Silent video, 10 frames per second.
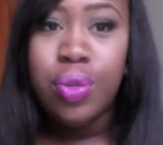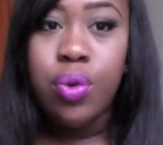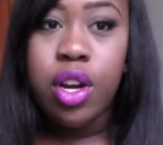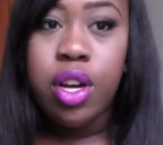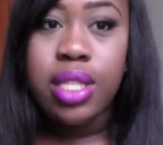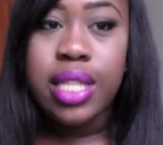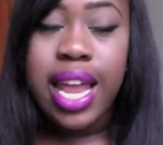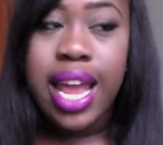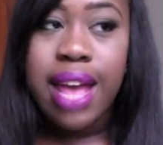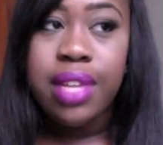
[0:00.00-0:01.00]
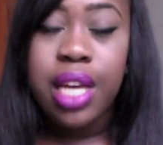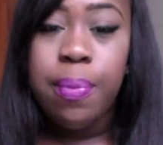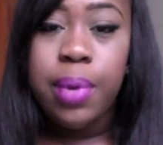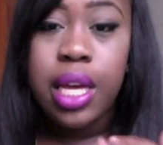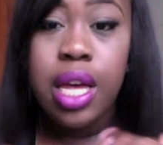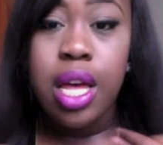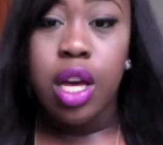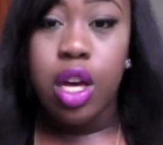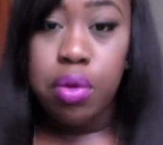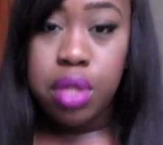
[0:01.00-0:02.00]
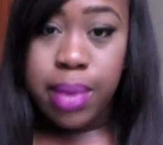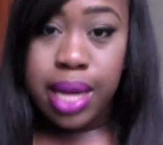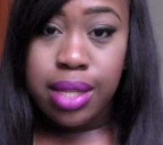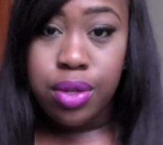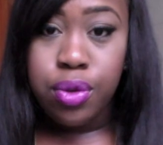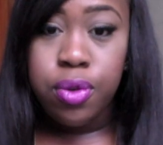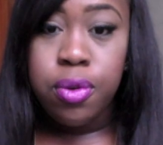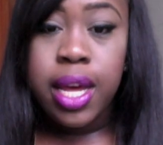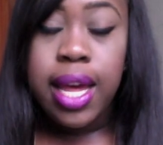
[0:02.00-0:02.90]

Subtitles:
2 girls that have the company go to my school,